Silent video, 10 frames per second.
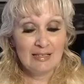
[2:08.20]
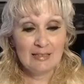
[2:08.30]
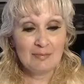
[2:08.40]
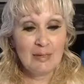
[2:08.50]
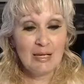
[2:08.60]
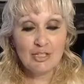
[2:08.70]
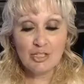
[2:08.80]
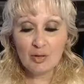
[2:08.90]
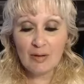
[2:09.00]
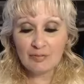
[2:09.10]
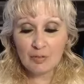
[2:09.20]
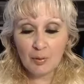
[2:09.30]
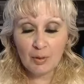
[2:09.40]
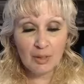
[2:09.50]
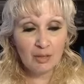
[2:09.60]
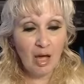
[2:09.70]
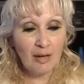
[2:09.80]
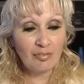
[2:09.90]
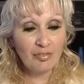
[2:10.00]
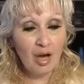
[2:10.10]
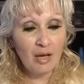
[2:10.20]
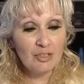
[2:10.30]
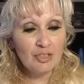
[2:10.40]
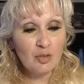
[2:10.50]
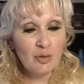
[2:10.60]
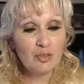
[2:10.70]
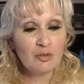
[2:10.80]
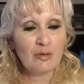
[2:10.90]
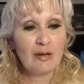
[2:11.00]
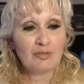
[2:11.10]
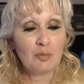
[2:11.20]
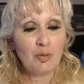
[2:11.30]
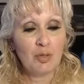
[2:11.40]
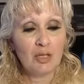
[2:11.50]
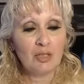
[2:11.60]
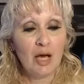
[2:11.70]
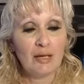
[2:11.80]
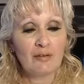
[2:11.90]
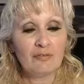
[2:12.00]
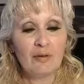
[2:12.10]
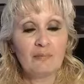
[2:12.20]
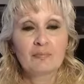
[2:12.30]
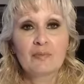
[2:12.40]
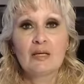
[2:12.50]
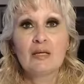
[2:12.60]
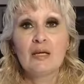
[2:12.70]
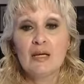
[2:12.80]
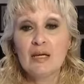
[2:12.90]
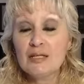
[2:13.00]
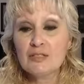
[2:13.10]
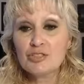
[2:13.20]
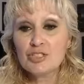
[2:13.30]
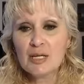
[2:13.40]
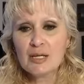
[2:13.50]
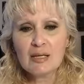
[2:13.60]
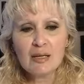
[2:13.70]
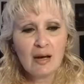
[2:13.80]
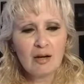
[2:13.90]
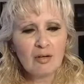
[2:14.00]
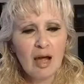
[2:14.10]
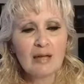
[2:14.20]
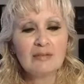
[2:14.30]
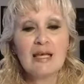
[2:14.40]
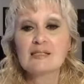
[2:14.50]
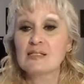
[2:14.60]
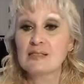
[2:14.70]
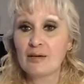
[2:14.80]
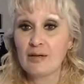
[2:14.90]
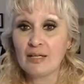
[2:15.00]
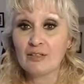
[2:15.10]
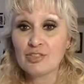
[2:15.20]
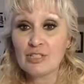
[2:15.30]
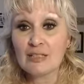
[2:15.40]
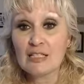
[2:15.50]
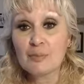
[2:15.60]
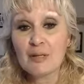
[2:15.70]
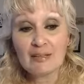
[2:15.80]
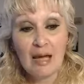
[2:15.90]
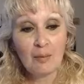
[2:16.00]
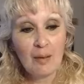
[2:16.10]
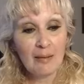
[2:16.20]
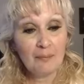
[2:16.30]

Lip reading: Because you don't have to put a lot of thought into it. You don't have to put a lot of energy, or unnecessary energy, let's put it that way.